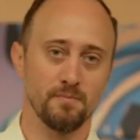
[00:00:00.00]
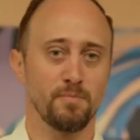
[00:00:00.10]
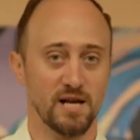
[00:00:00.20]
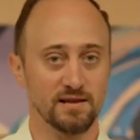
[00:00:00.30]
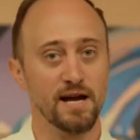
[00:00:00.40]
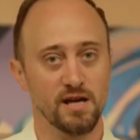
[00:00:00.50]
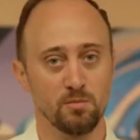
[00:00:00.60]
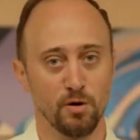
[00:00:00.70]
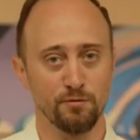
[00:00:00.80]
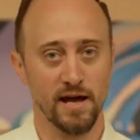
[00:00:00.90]
but I'd like you
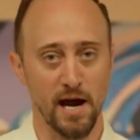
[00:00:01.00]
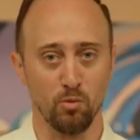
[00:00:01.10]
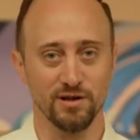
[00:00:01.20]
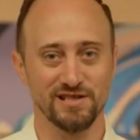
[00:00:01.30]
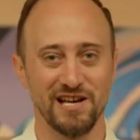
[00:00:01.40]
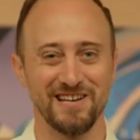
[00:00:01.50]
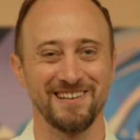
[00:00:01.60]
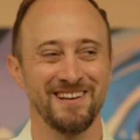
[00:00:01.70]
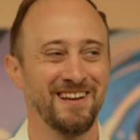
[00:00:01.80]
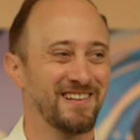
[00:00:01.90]
to move the cameras.
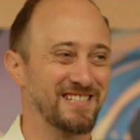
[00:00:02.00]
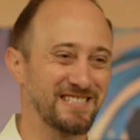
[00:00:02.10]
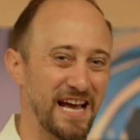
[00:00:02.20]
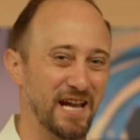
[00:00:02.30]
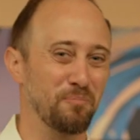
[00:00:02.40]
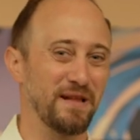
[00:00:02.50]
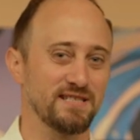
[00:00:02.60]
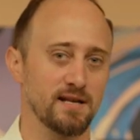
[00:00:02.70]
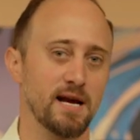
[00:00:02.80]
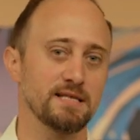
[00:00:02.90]
The second
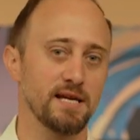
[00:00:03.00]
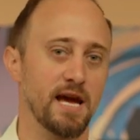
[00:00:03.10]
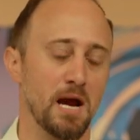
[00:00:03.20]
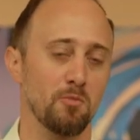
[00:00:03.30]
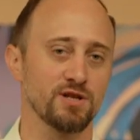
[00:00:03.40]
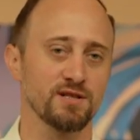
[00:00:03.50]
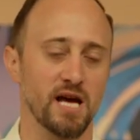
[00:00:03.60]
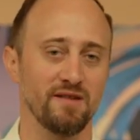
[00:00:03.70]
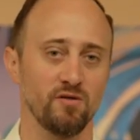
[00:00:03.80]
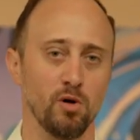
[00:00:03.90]
place that I see cameras
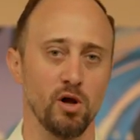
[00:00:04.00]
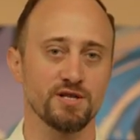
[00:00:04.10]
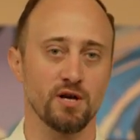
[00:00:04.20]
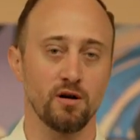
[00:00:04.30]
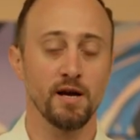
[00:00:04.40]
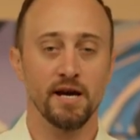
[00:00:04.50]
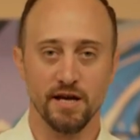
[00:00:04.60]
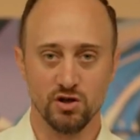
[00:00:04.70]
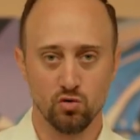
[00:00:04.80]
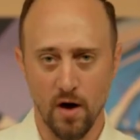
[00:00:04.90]
inside of a bowling center
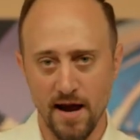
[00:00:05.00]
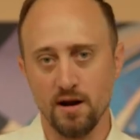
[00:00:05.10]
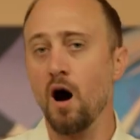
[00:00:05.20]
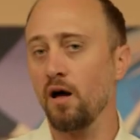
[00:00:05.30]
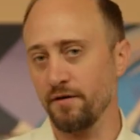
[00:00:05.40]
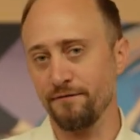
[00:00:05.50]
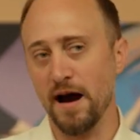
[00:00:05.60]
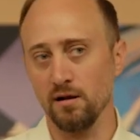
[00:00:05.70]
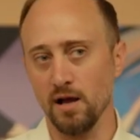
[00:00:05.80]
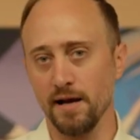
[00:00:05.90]
is right on the
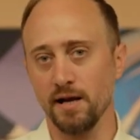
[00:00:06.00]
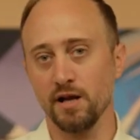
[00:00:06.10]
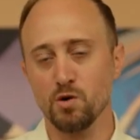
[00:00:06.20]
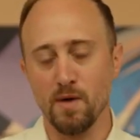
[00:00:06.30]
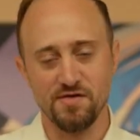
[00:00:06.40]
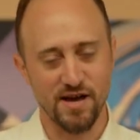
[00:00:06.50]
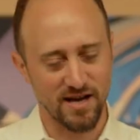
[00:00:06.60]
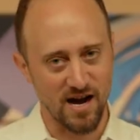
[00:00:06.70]
foul line. And you may think,